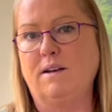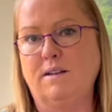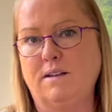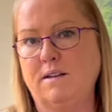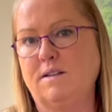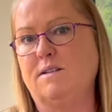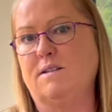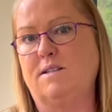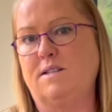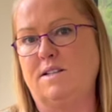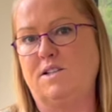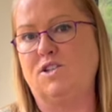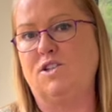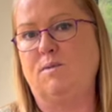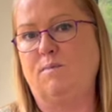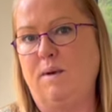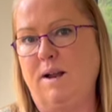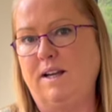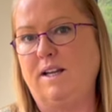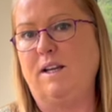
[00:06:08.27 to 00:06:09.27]
of the
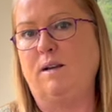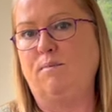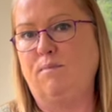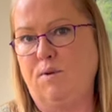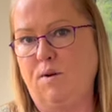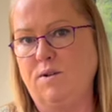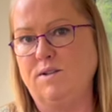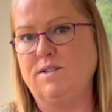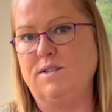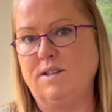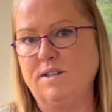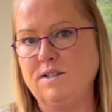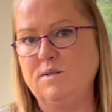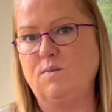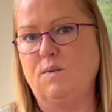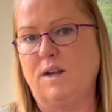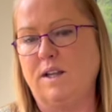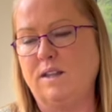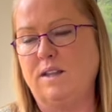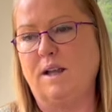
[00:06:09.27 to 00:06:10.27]
decision-making
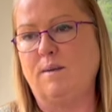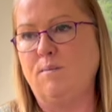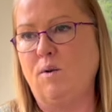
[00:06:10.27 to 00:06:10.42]
process where they